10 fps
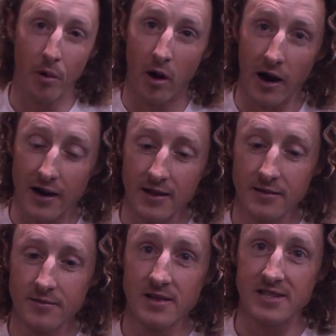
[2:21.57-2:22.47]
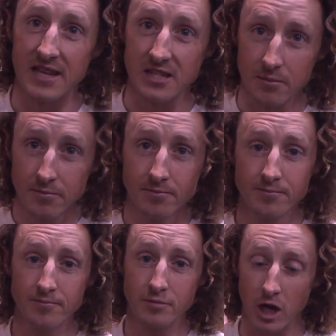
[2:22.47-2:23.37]
board system.
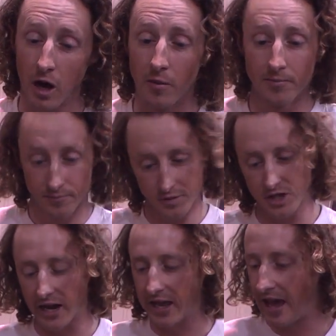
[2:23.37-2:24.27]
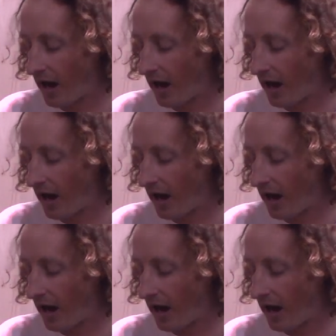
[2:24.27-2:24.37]
So check it